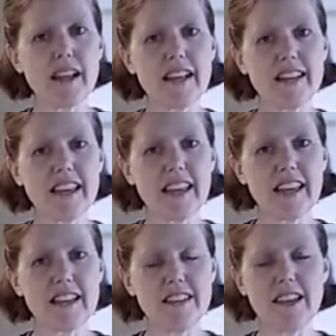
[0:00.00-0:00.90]
to
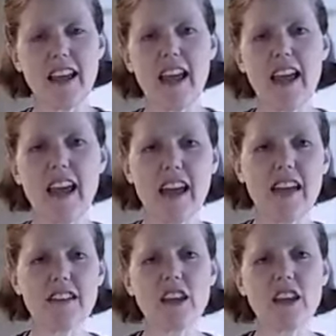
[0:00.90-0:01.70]
eat, and